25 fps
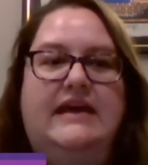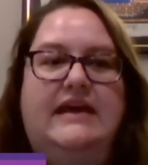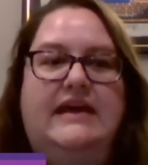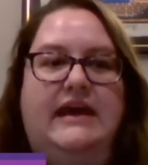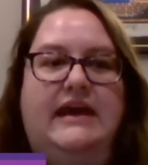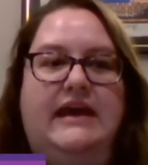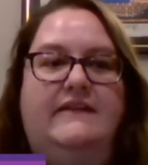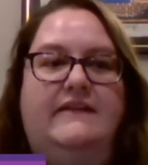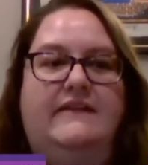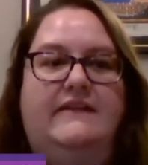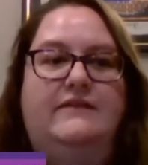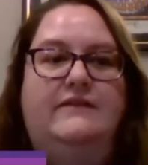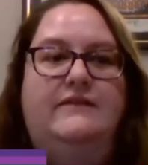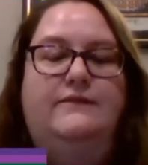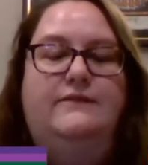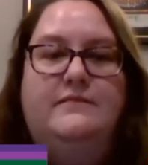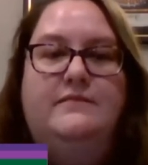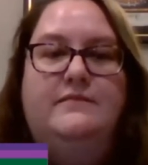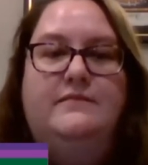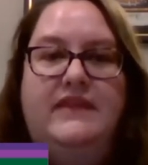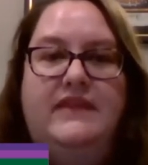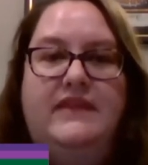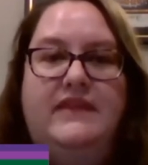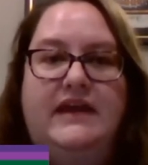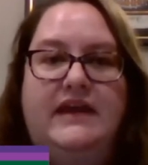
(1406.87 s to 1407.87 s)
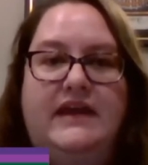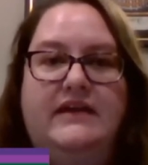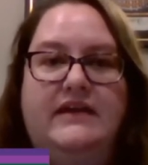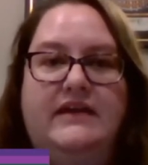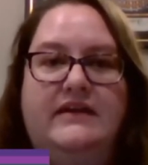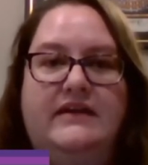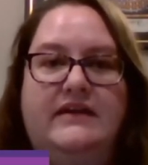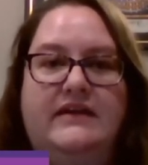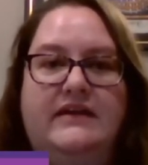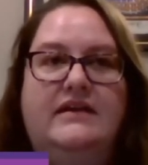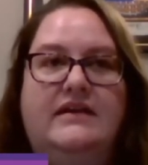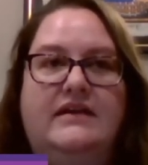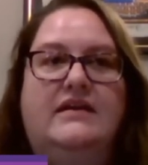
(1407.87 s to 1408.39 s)
And then from
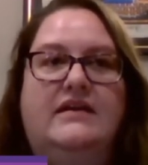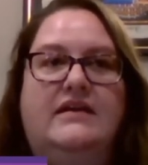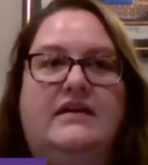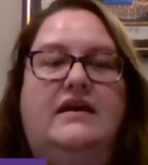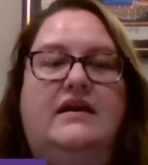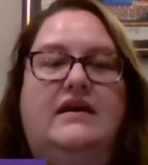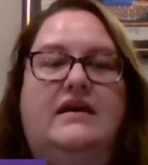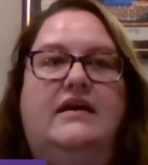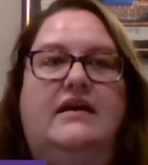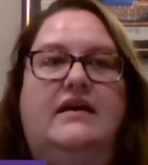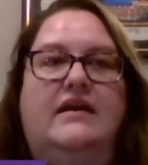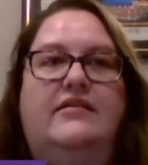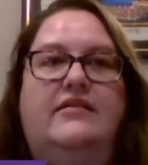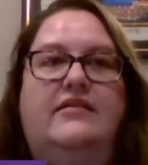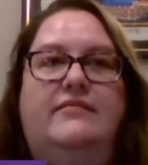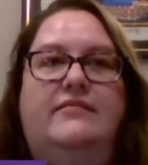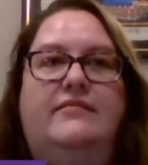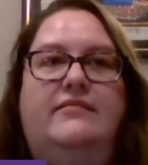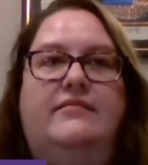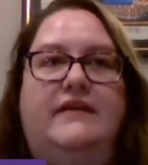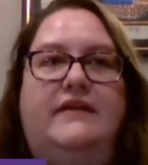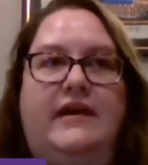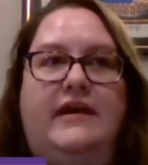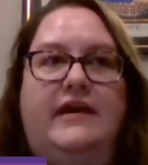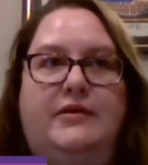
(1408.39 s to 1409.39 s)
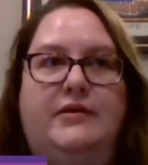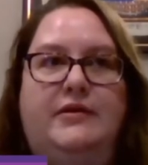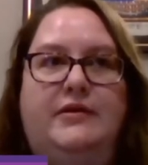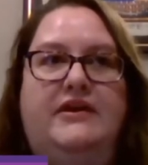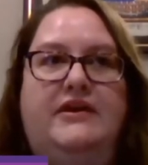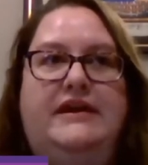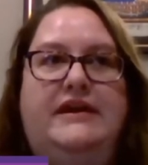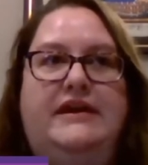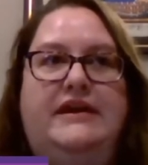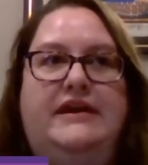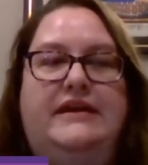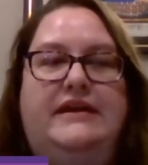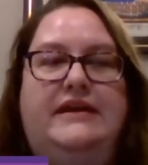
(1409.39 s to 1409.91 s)
there, the
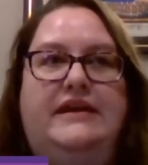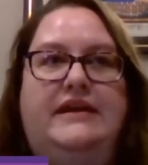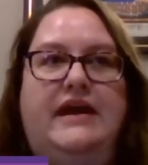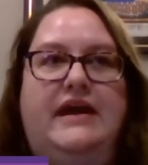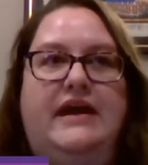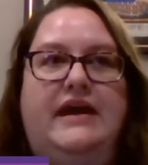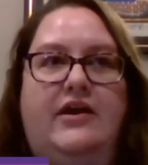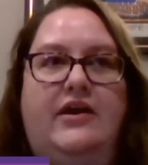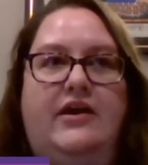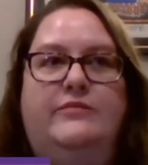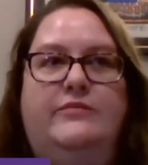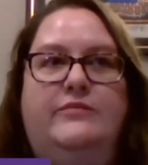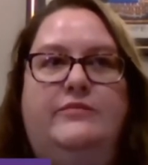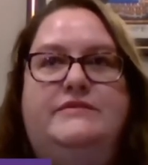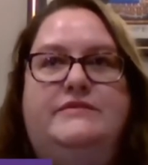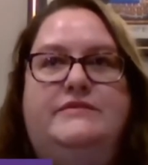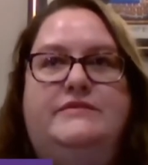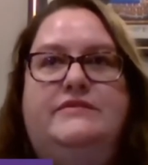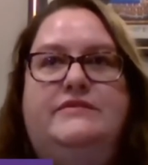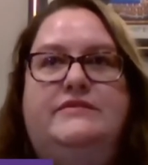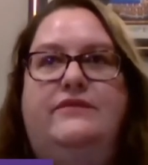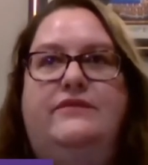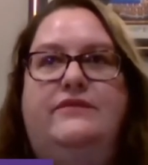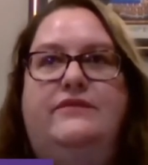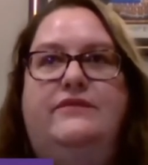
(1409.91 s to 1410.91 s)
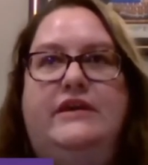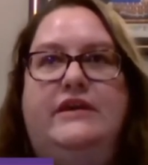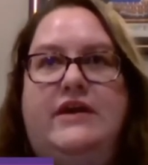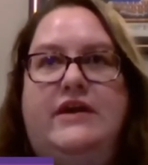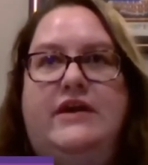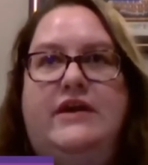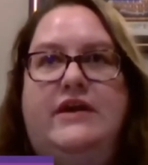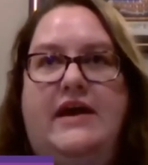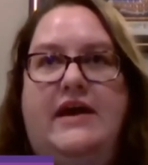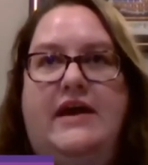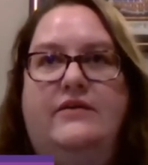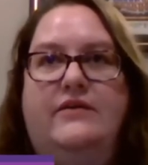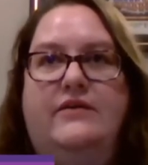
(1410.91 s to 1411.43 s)
librarian helped
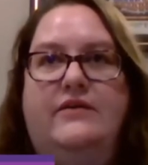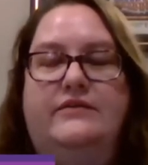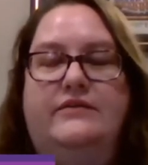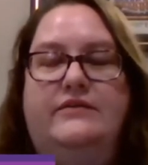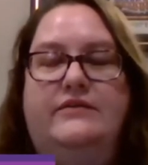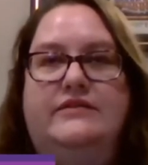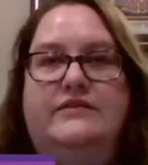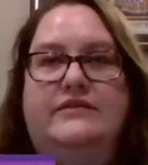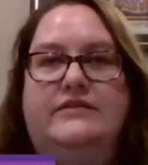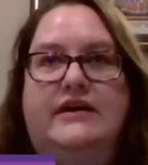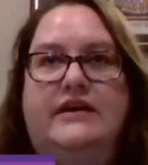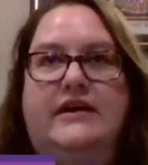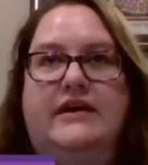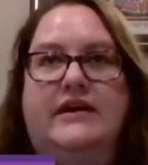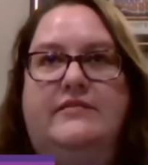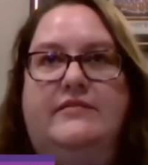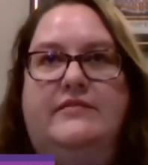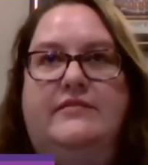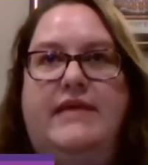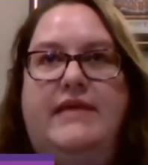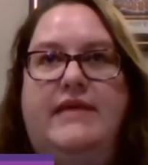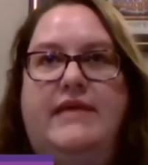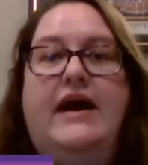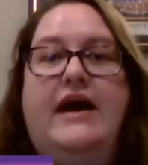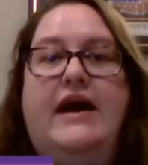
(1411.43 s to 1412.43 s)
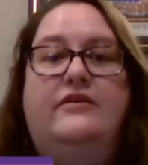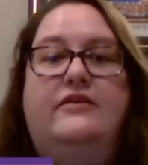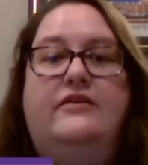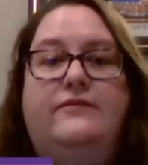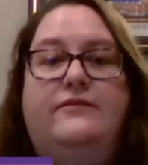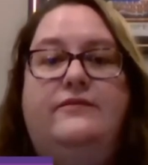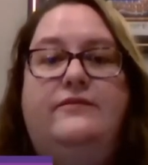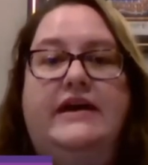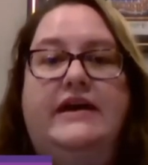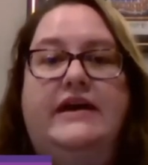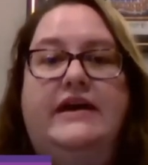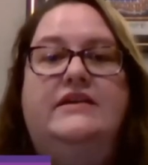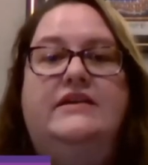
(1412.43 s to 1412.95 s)
figure out how to
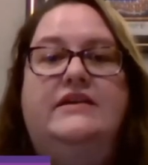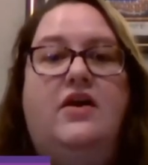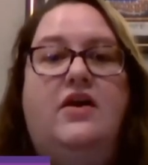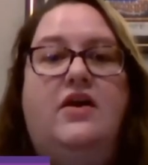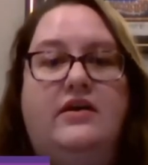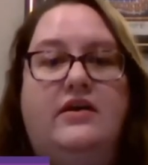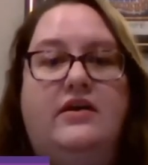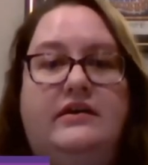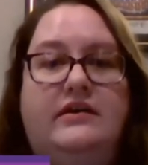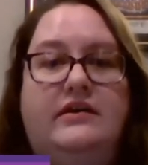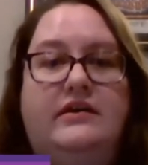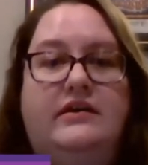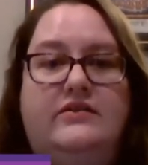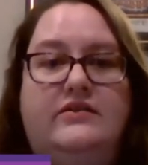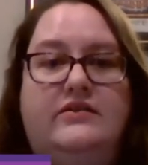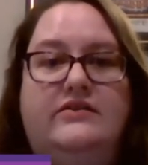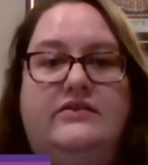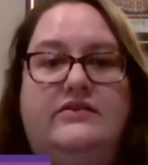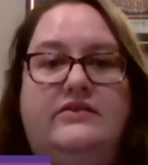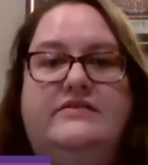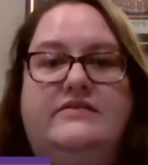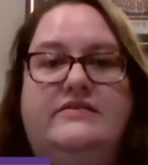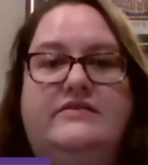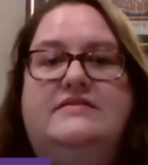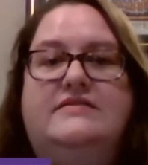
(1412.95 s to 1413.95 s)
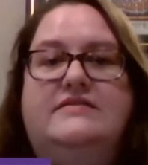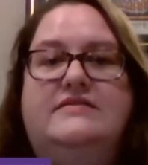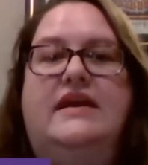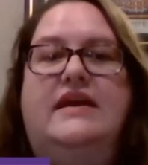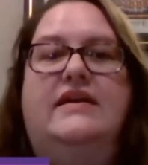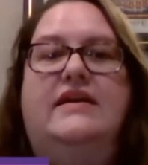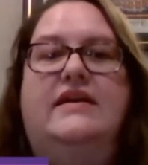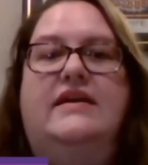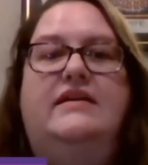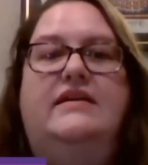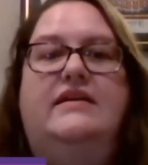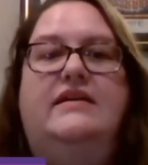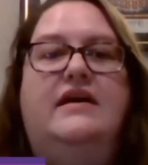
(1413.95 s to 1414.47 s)
find articles
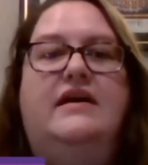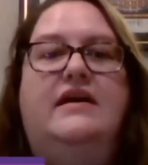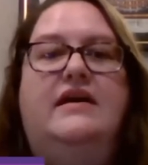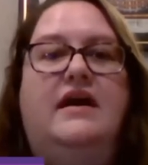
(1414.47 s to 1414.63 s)
and